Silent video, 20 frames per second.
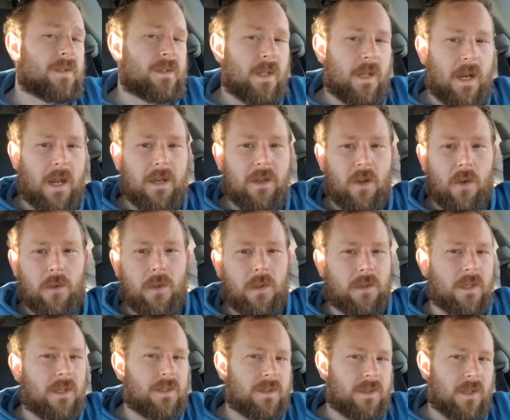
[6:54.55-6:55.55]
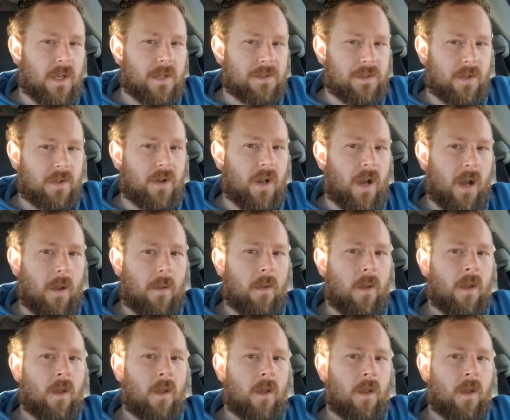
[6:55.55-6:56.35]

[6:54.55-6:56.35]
that I know that these thoughts are not